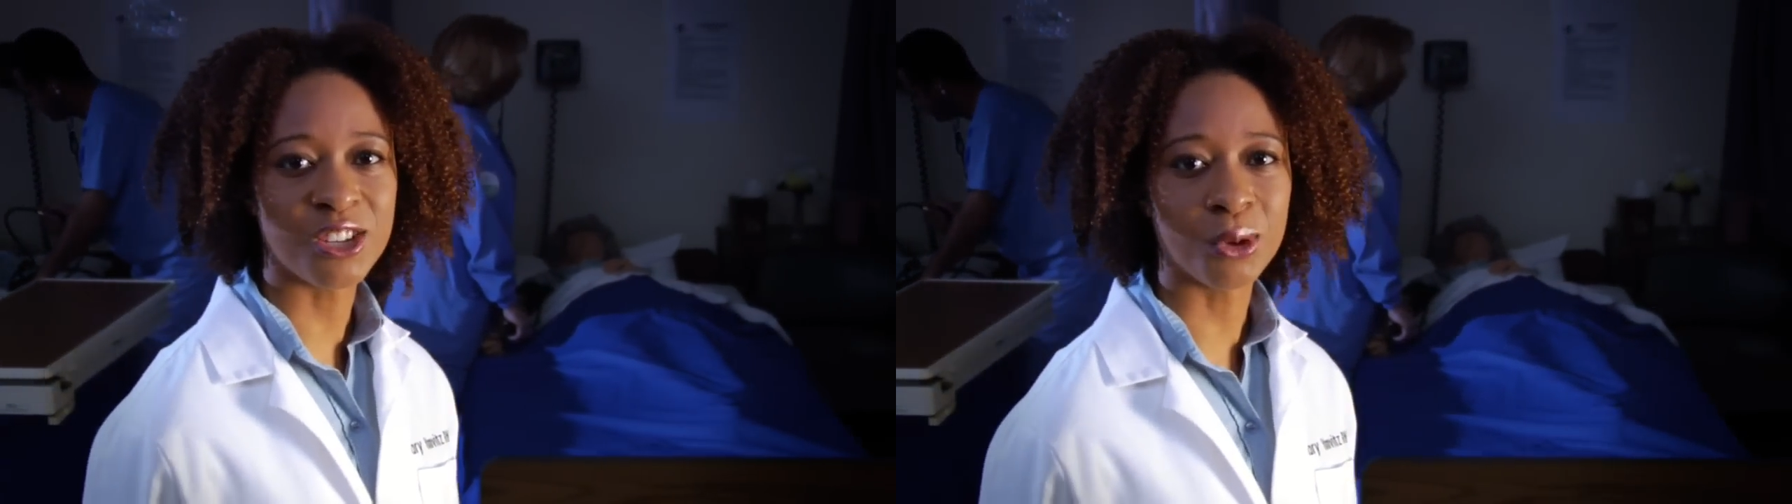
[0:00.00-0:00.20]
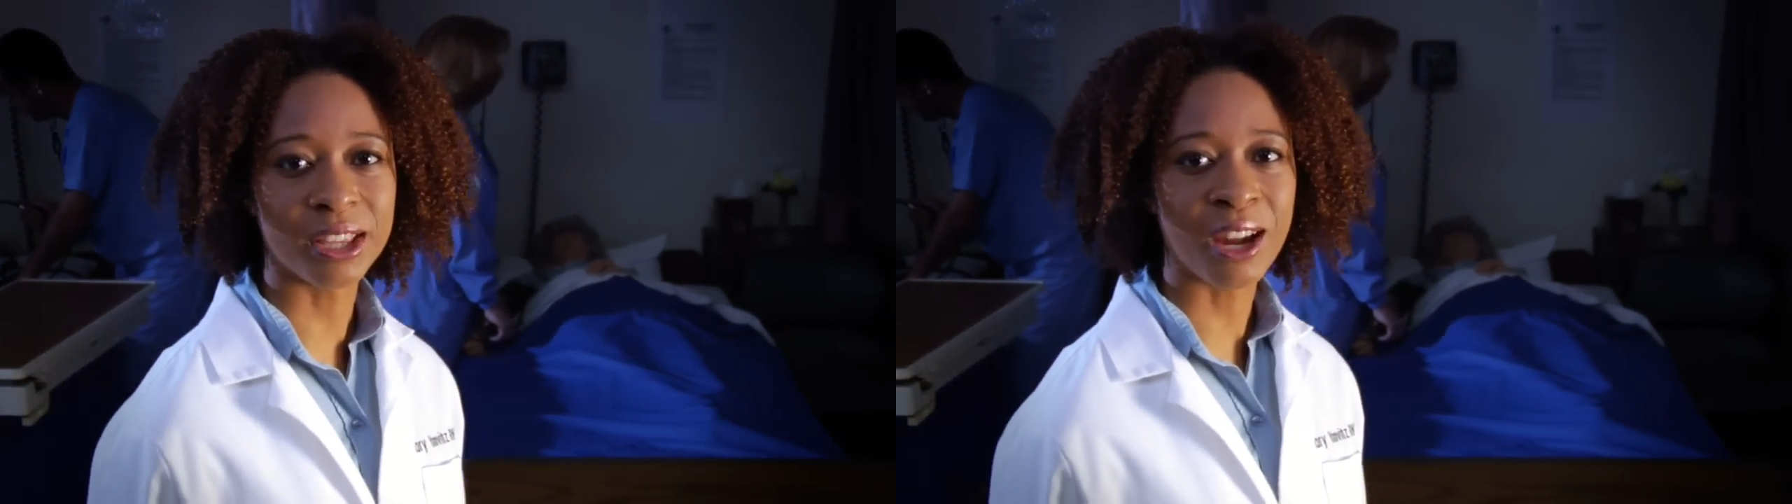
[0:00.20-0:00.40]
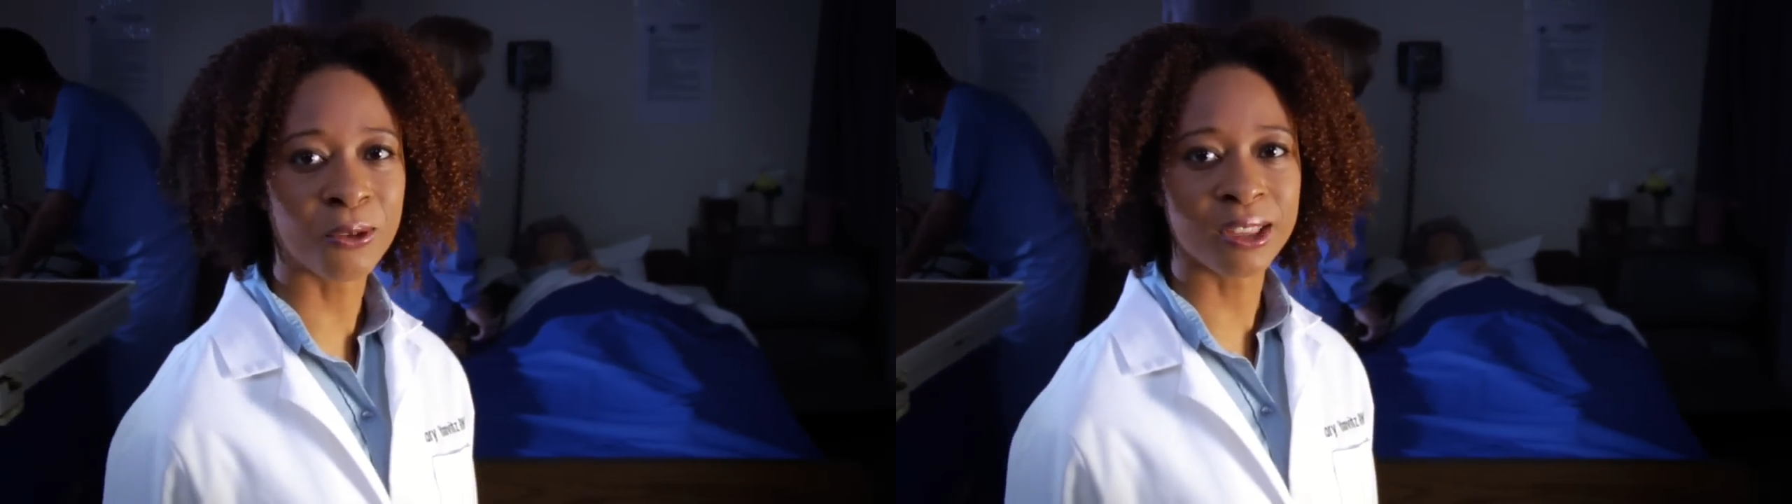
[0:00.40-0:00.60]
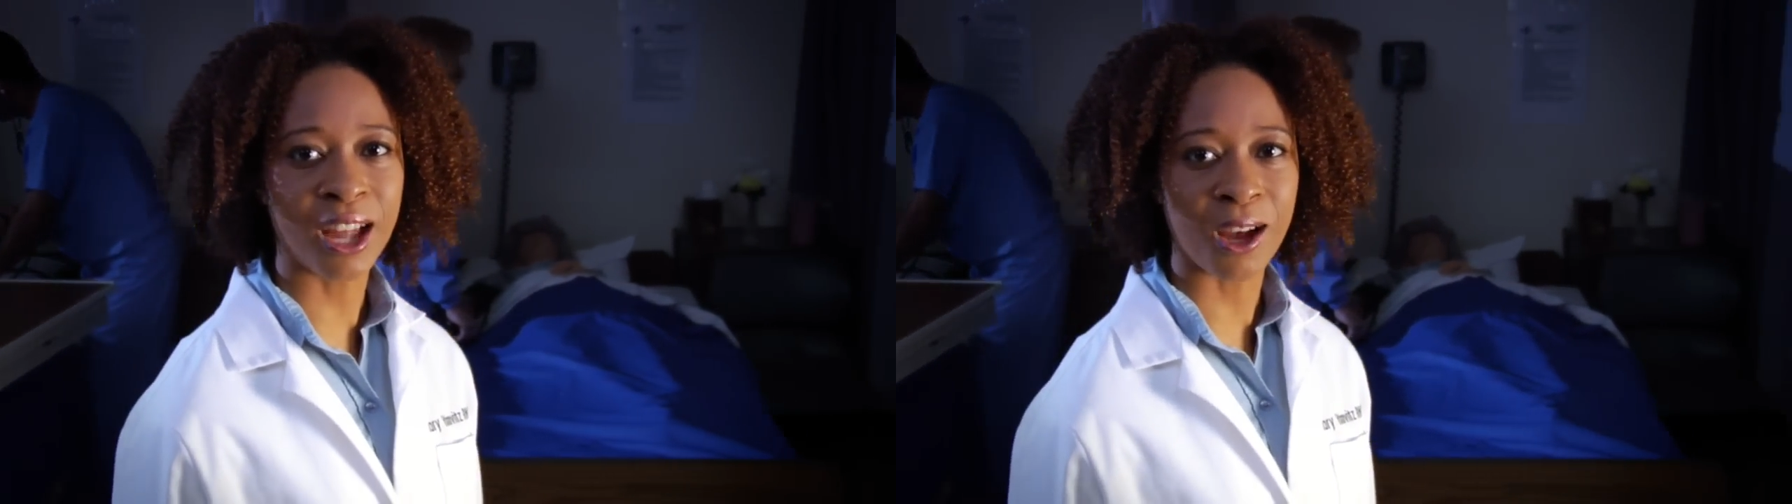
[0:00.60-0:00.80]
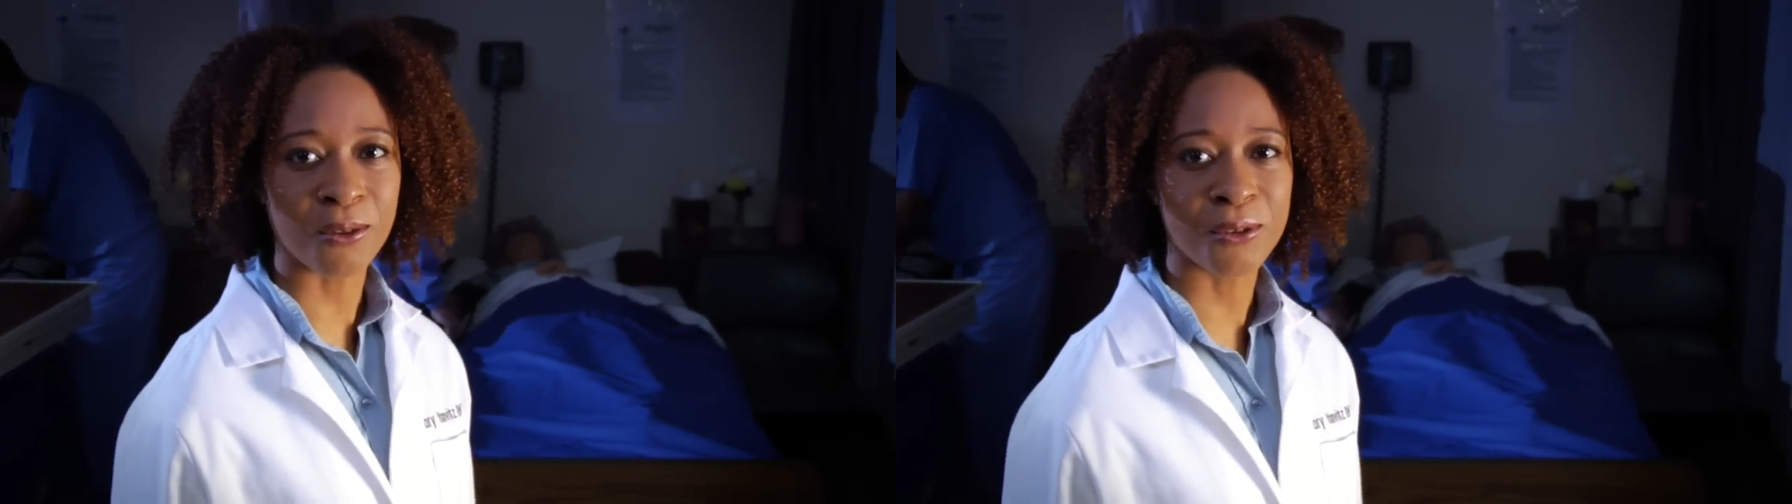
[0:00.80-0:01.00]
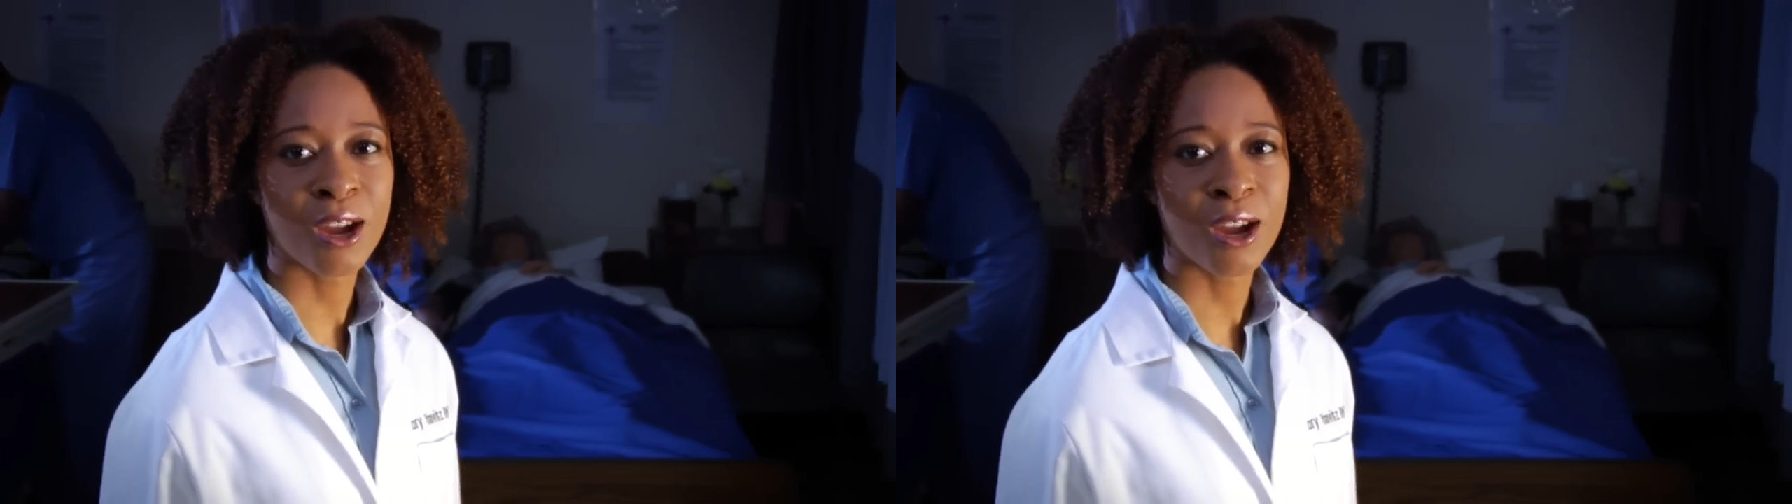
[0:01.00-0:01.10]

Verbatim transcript: you will ever love,